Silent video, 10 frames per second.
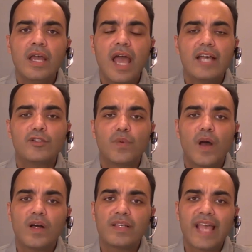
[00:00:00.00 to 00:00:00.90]
as
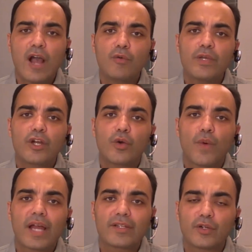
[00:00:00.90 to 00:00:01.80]
well as how we
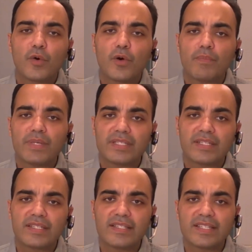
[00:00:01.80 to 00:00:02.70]
correct the core business
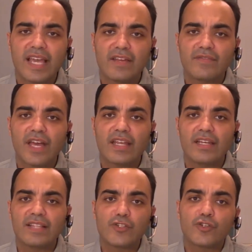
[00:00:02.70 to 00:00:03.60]
incentive that
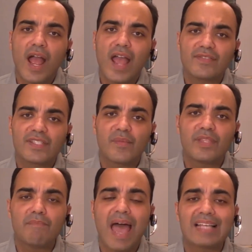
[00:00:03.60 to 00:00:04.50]
drives some of the
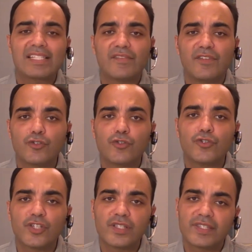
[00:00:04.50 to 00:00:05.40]
massive
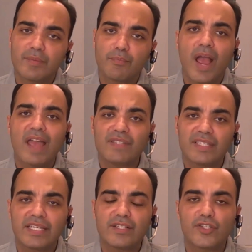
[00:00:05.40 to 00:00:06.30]
intrusions in
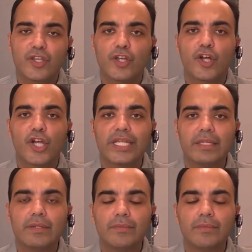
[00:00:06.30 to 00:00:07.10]
privacy and security.